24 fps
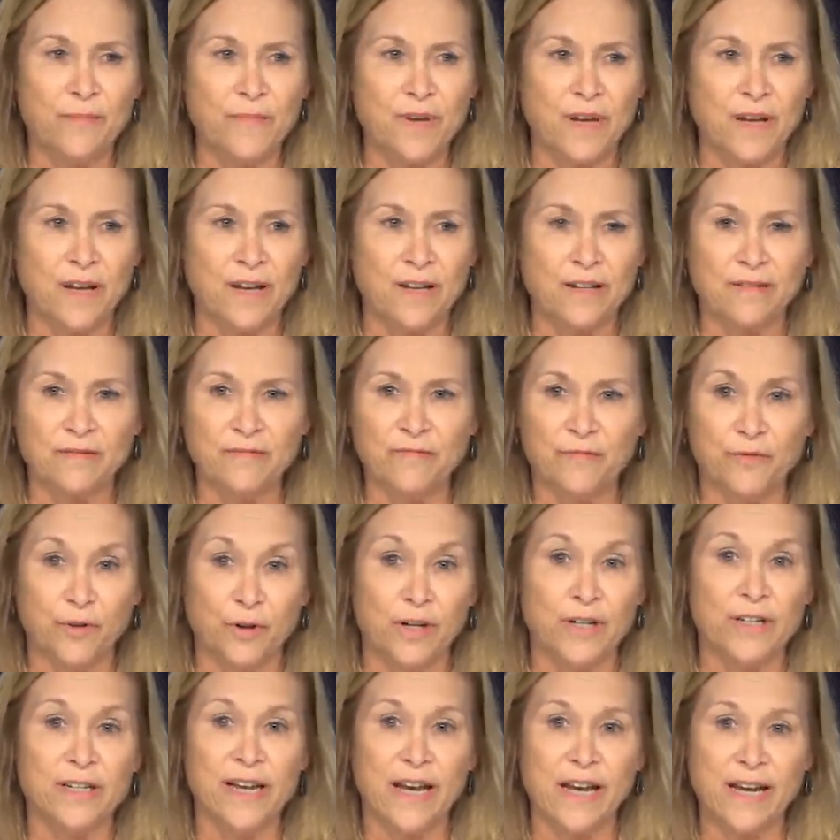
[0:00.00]
uh, for a
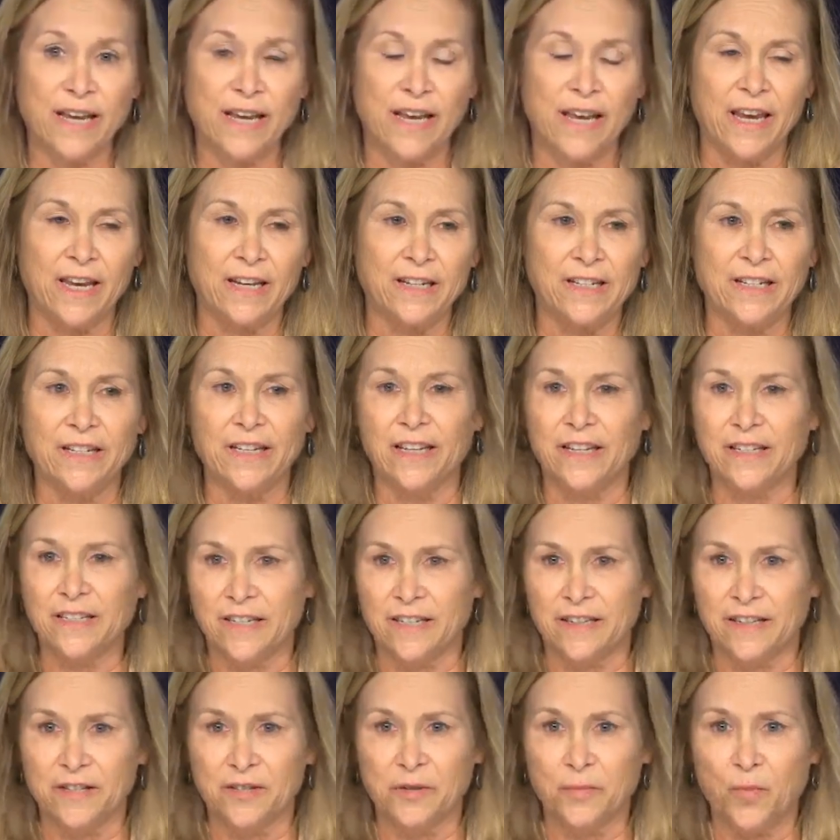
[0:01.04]
decade to get to
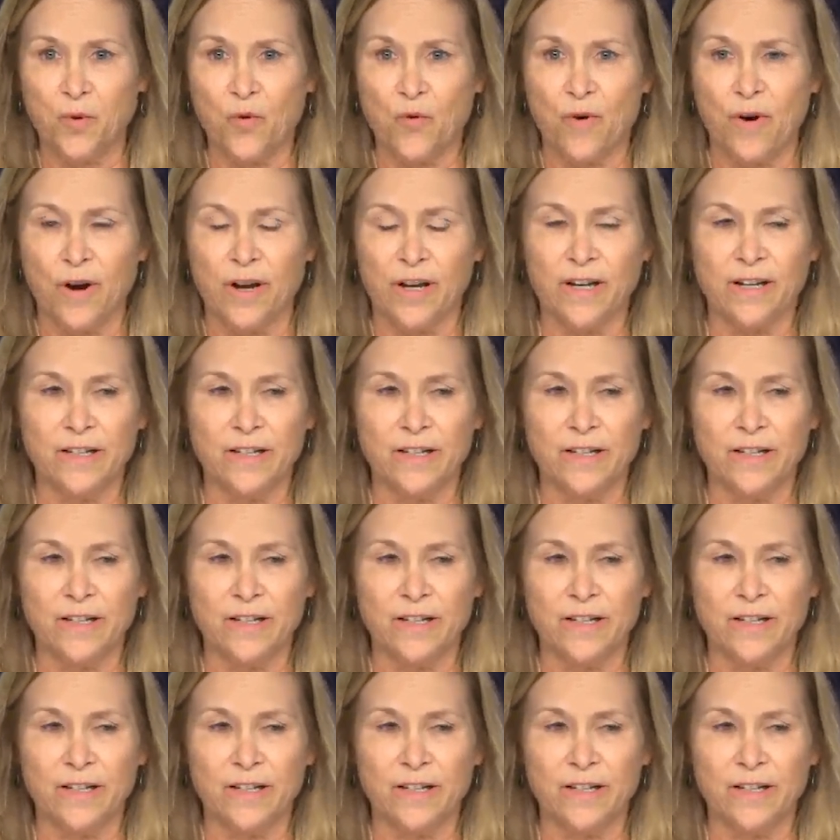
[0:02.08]
this point.